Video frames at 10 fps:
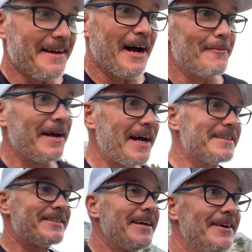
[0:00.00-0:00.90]
I may not
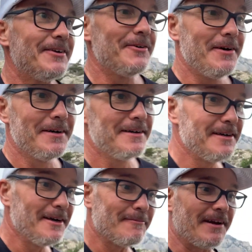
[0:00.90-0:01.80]
see you,
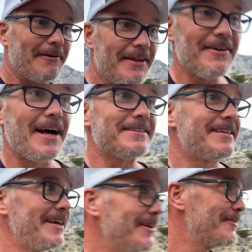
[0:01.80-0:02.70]
but I'd rather not
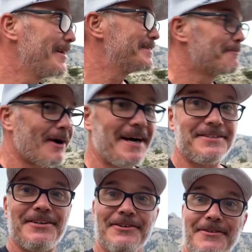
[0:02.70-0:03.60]
see you than surprise
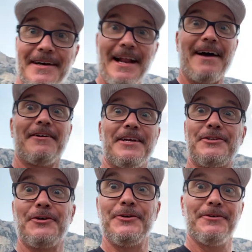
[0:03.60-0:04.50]
you and have an
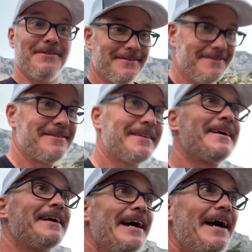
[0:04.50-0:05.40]
issue.
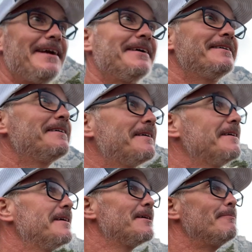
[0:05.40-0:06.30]
Hey,
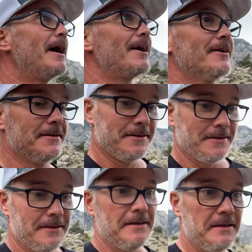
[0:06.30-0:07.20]
bear.
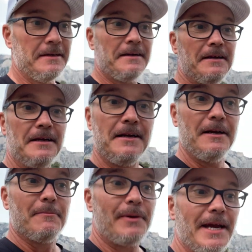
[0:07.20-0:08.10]

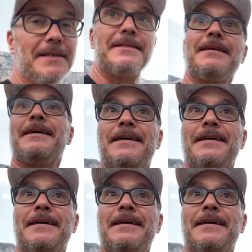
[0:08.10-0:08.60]
Peace.